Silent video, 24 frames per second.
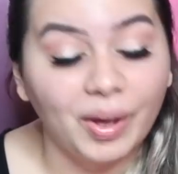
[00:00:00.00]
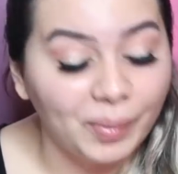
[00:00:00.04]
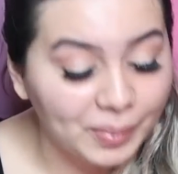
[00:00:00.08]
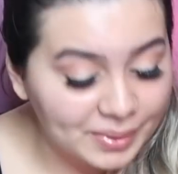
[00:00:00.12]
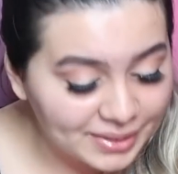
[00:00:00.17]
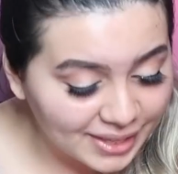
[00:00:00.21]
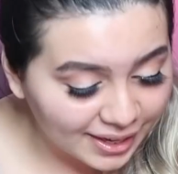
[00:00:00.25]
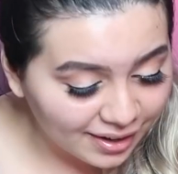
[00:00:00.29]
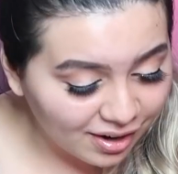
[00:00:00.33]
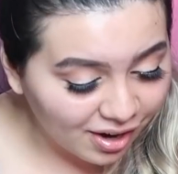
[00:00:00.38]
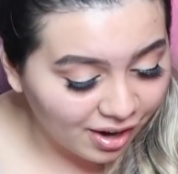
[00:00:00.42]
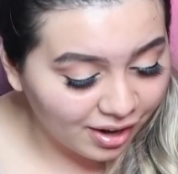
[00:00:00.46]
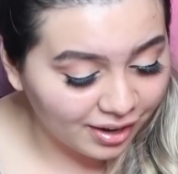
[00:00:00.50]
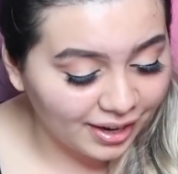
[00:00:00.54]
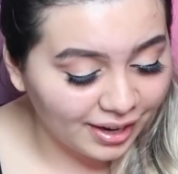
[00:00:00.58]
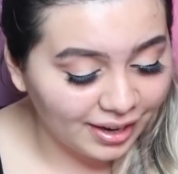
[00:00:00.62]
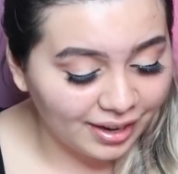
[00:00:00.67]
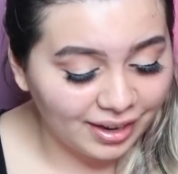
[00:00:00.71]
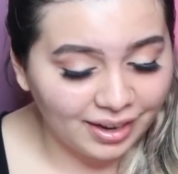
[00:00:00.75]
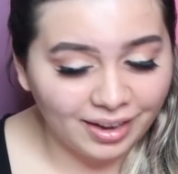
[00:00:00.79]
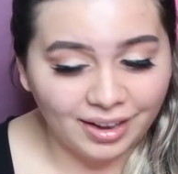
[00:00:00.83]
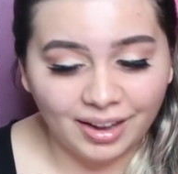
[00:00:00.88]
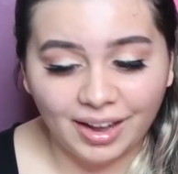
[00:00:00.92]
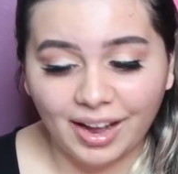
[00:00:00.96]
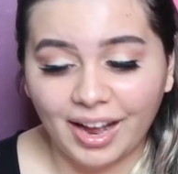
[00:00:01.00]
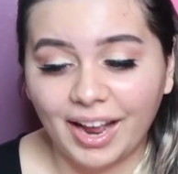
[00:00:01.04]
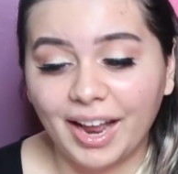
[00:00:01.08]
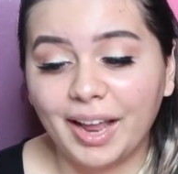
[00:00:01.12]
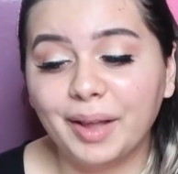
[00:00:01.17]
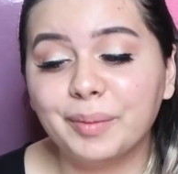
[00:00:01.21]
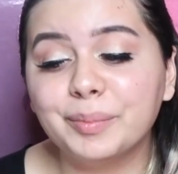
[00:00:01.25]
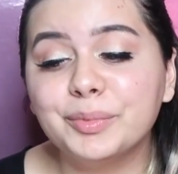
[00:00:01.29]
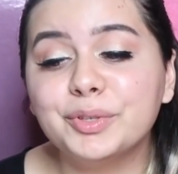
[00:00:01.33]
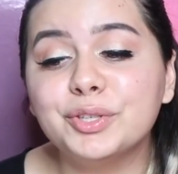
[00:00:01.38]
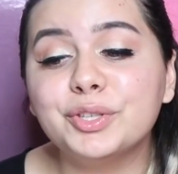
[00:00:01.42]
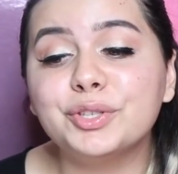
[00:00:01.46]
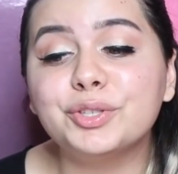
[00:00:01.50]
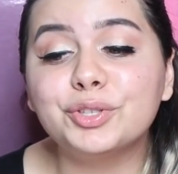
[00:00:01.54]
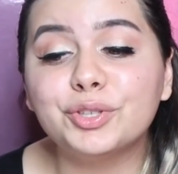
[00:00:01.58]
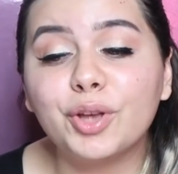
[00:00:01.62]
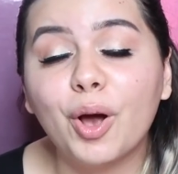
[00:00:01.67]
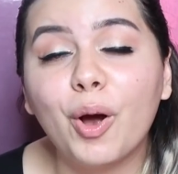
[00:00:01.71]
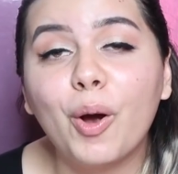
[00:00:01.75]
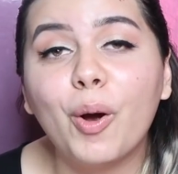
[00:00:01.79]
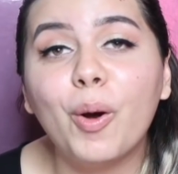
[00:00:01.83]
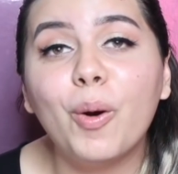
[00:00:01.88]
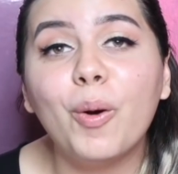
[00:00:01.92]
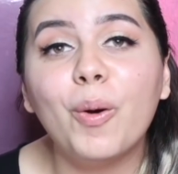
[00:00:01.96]
That was iconic. I am
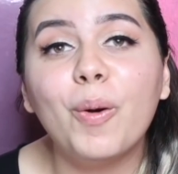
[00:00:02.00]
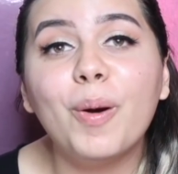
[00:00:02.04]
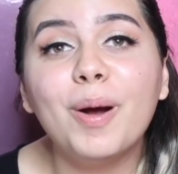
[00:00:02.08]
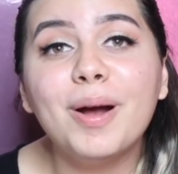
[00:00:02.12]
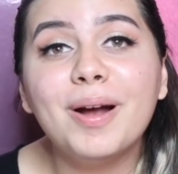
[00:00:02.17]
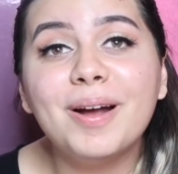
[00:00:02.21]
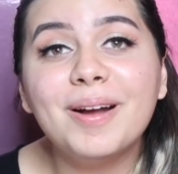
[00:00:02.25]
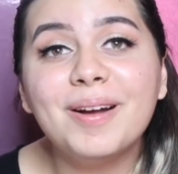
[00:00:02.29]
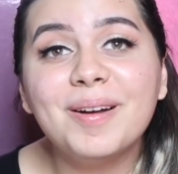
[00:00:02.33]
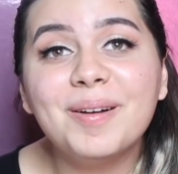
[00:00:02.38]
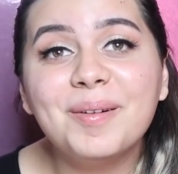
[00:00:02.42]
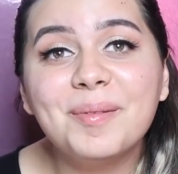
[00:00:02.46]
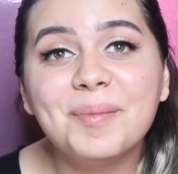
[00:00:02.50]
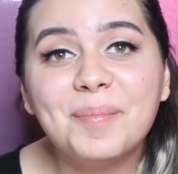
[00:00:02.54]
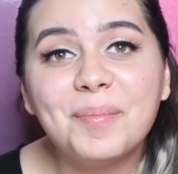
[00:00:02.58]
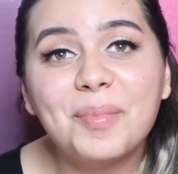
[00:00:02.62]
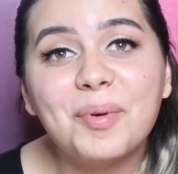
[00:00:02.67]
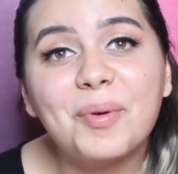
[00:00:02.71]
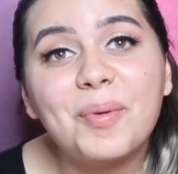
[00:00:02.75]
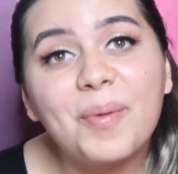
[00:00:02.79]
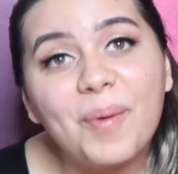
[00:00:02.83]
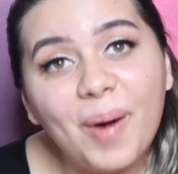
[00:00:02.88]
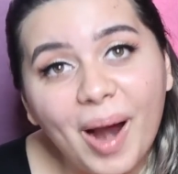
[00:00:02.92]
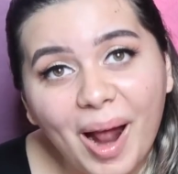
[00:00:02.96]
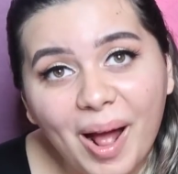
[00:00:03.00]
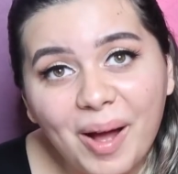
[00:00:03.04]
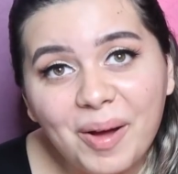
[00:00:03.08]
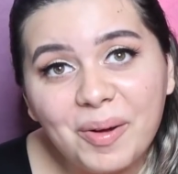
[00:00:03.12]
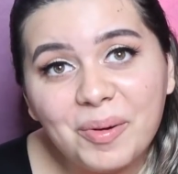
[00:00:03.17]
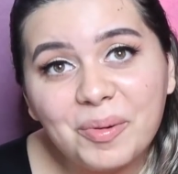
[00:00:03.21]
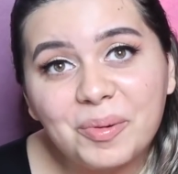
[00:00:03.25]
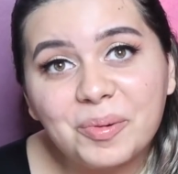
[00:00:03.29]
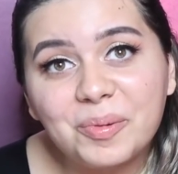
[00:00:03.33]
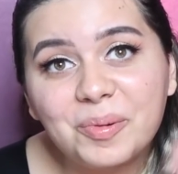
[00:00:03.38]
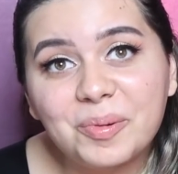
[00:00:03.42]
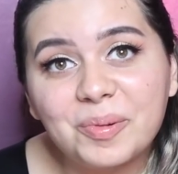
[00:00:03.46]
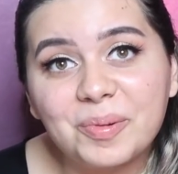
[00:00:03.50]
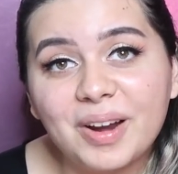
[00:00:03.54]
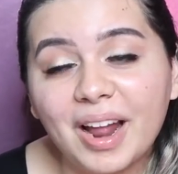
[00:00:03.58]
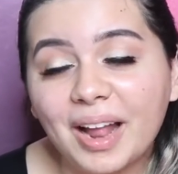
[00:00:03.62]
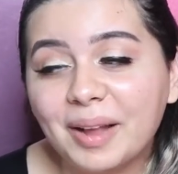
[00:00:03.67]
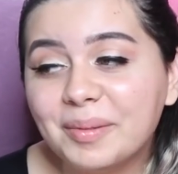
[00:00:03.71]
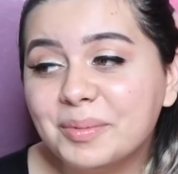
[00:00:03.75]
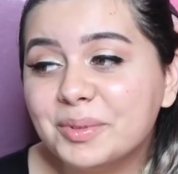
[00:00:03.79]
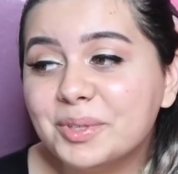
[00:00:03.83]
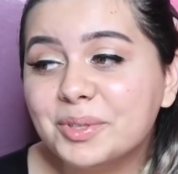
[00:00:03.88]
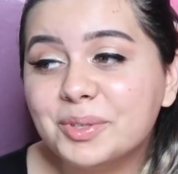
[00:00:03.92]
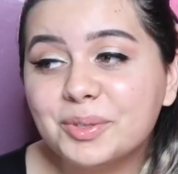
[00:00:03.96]
so proud.
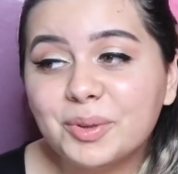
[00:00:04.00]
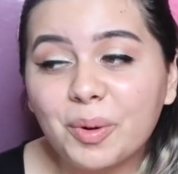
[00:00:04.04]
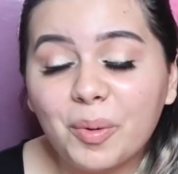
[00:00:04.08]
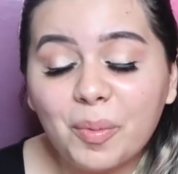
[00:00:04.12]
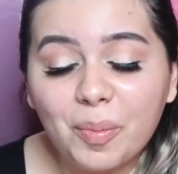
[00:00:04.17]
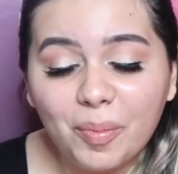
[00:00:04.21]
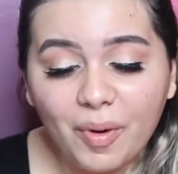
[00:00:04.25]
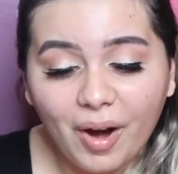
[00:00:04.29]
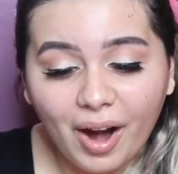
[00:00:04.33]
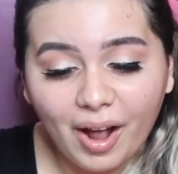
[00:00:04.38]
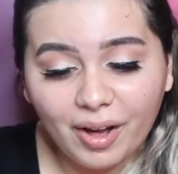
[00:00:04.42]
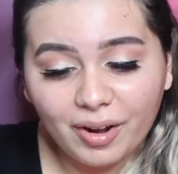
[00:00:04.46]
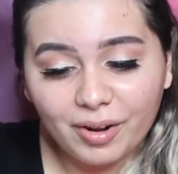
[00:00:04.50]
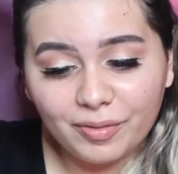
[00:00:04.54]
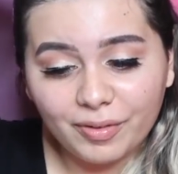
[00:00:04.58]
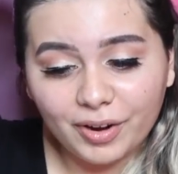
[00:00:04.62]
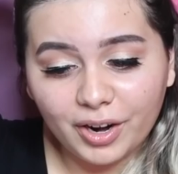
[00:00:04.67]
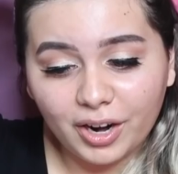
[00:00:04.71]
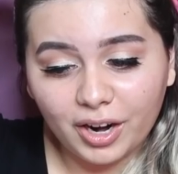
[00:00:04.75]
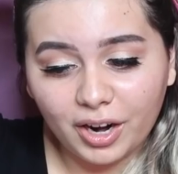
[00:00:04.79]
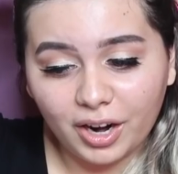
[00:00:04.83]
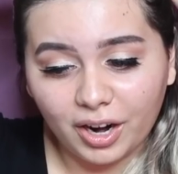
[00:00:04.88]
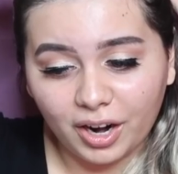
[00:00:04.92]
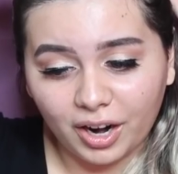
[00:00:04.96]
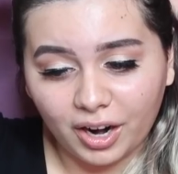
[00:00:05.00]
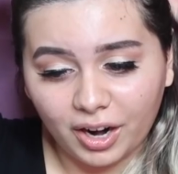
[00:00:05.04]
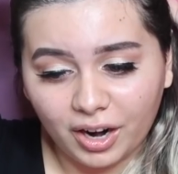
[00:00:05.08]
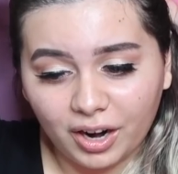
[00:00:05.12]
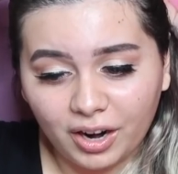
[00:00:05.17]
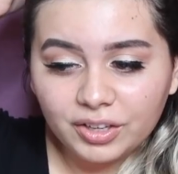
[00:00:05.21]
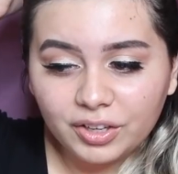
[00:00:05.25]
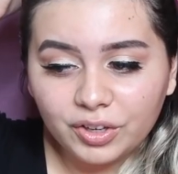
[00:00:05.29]
I'm so proud of her.